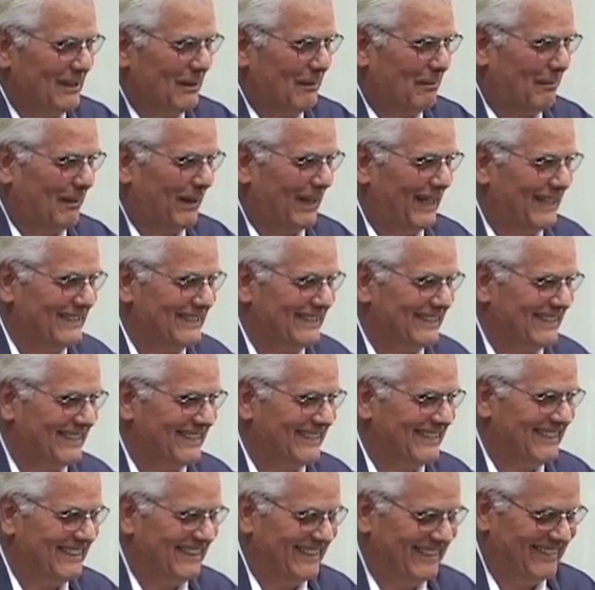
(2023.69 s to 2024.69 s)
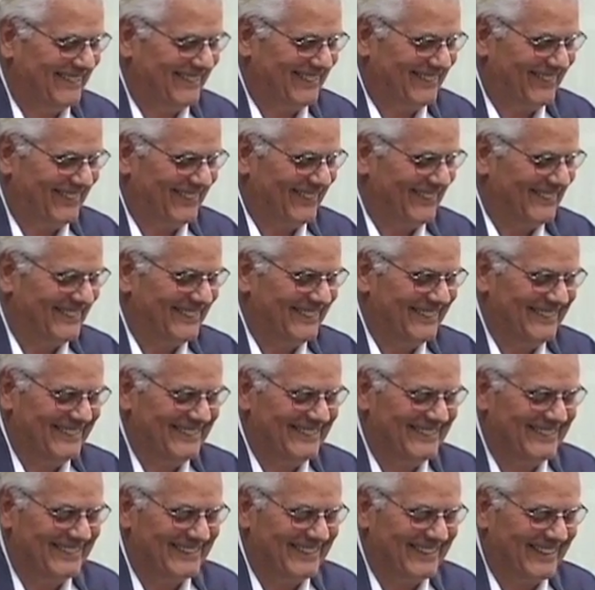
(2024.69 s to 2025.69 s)
You're patient. You're good.
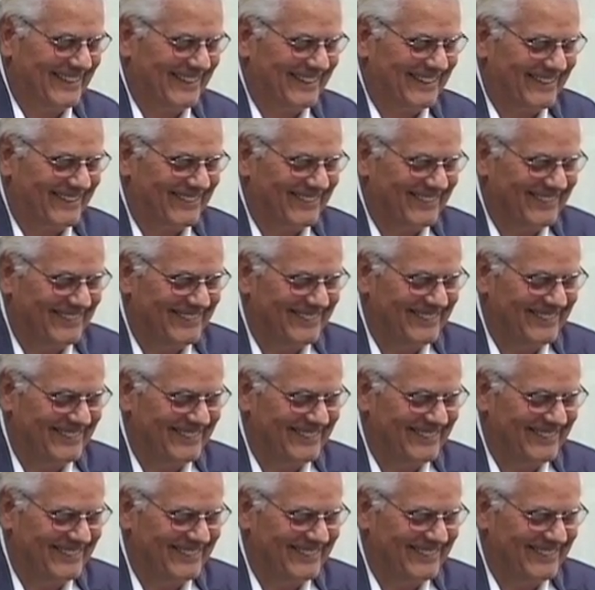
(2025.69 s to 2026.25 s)
Thank you.